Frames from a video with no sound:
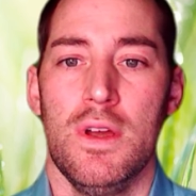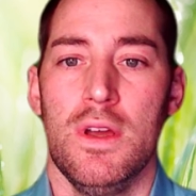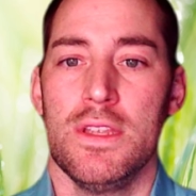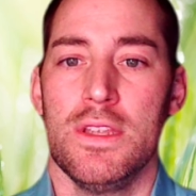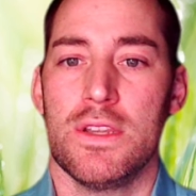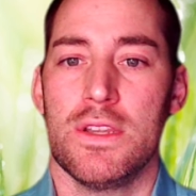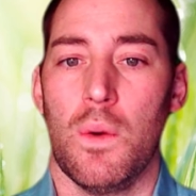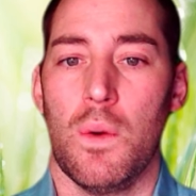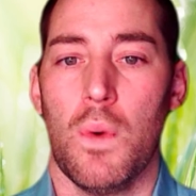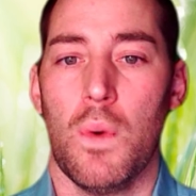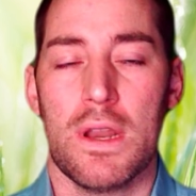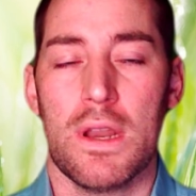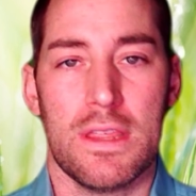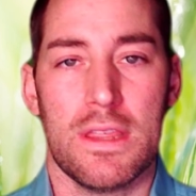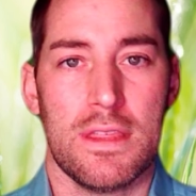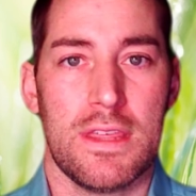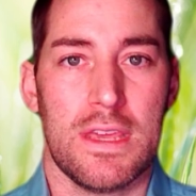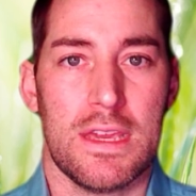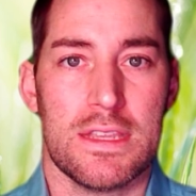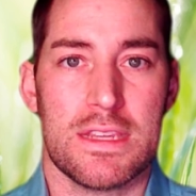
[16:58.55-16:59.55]
So one of the
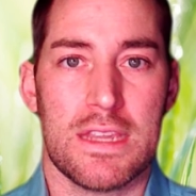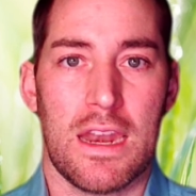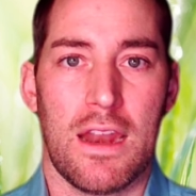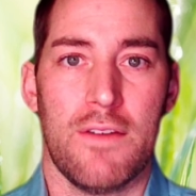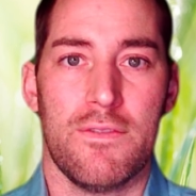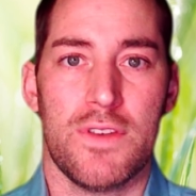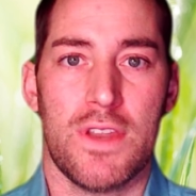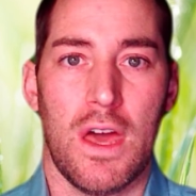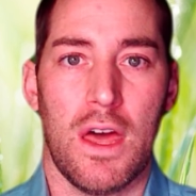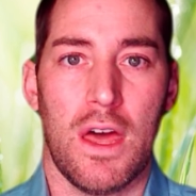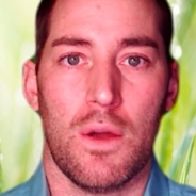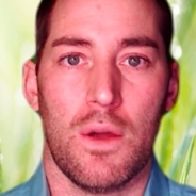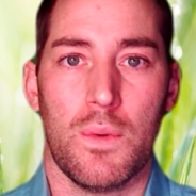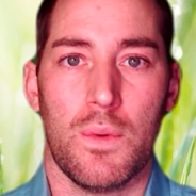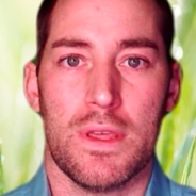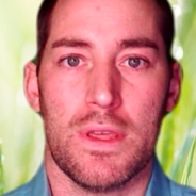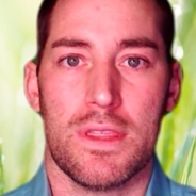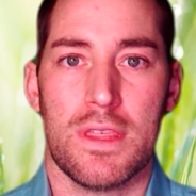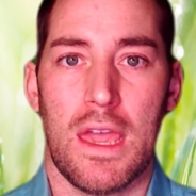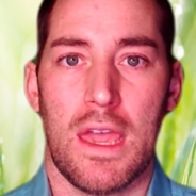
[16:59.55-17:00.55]
things that I've done
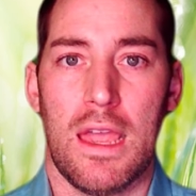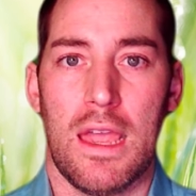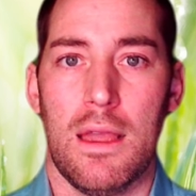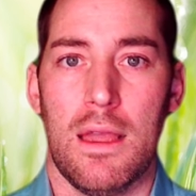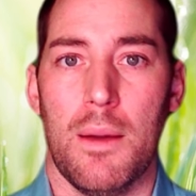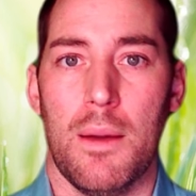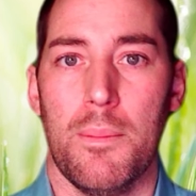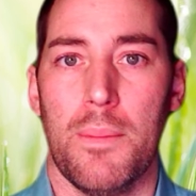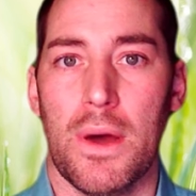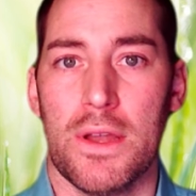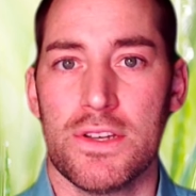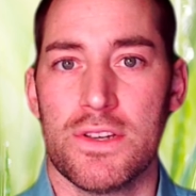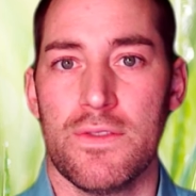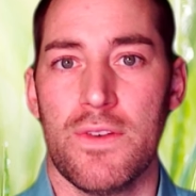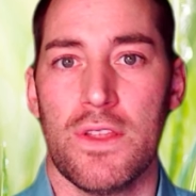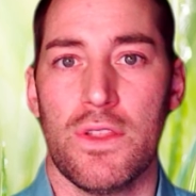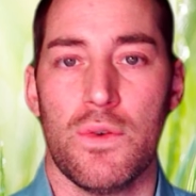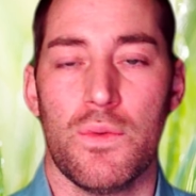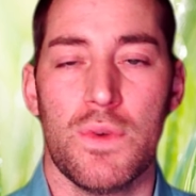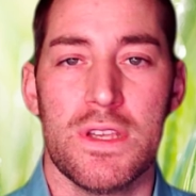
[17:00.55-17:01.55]
with a bunch of
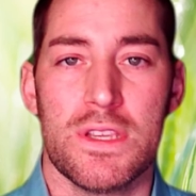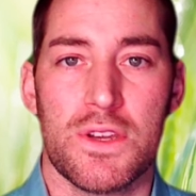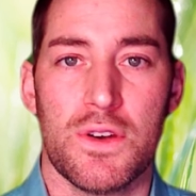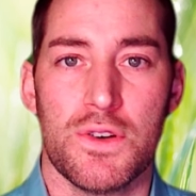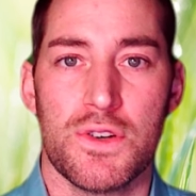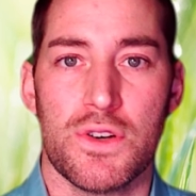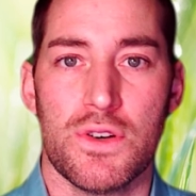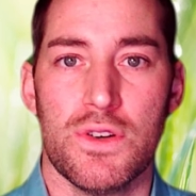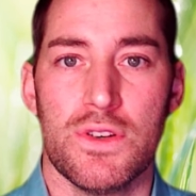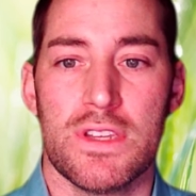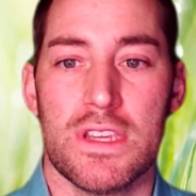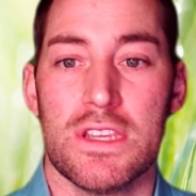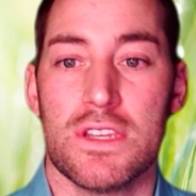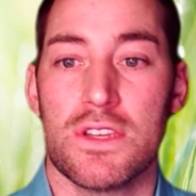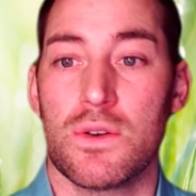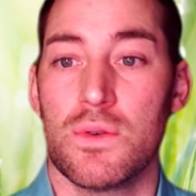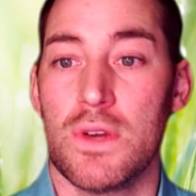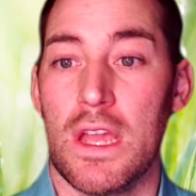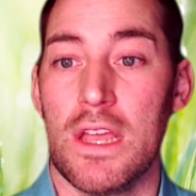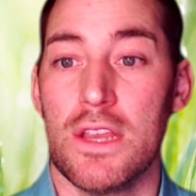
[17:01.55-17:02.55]
other researchers is
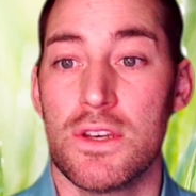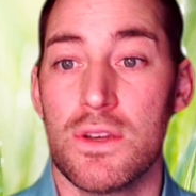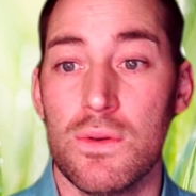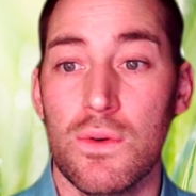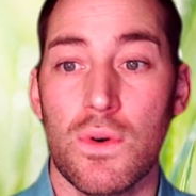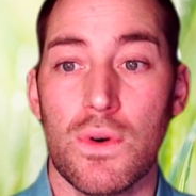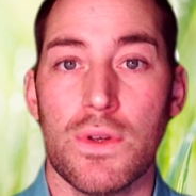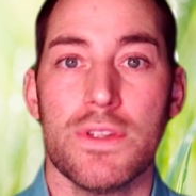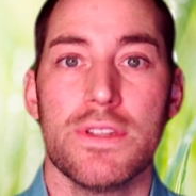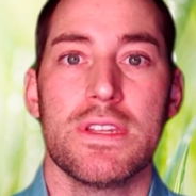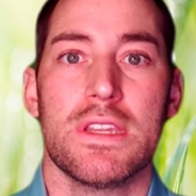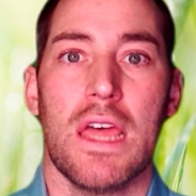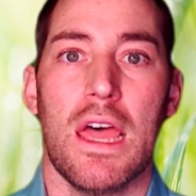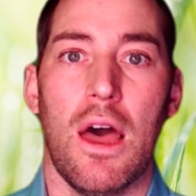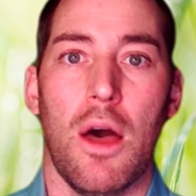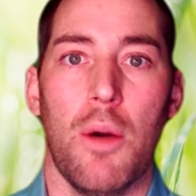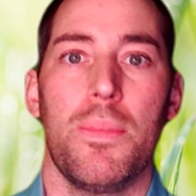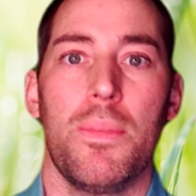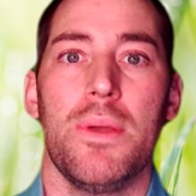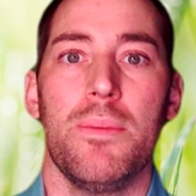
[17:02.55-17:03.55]
create tools to help people